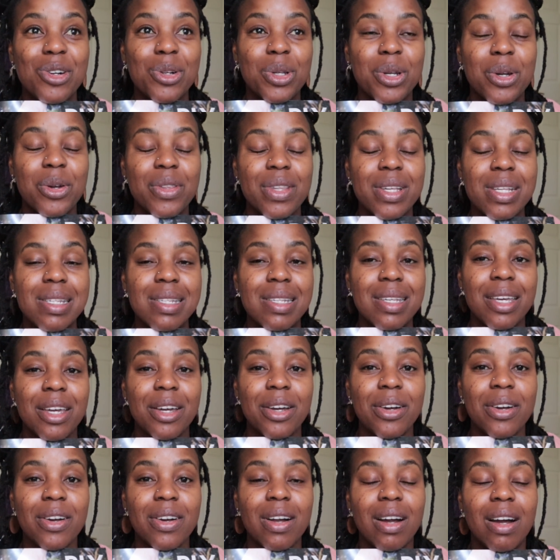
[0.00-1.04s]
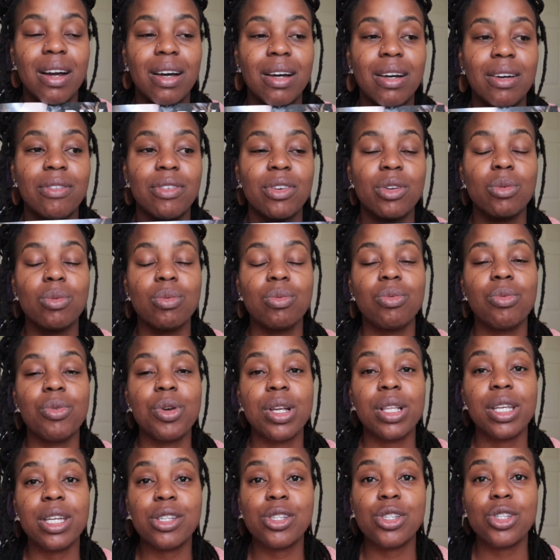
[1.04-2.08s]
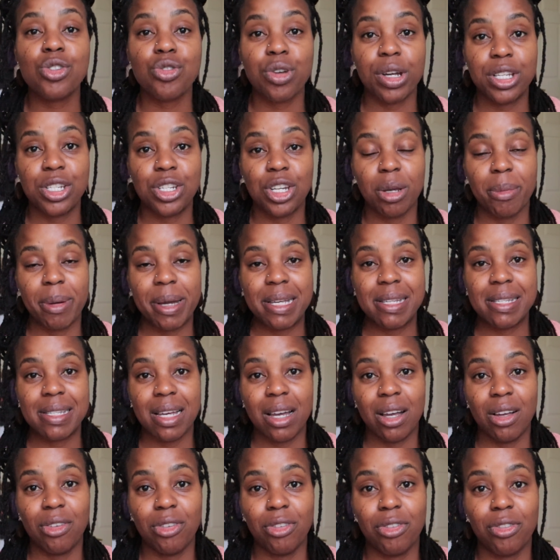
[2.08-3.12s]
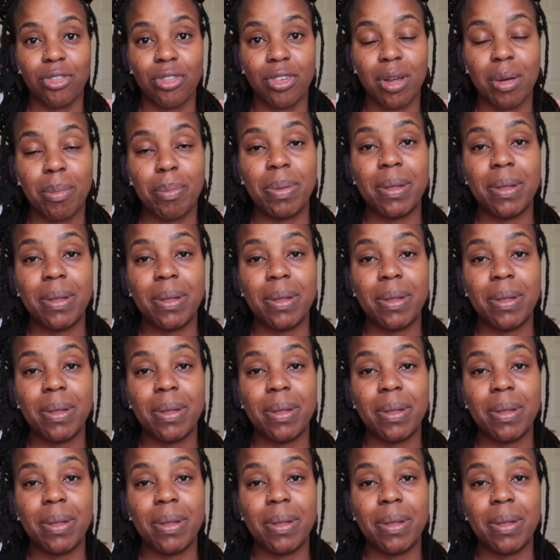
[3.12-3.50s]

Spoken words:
earlier this year of really stretching myself.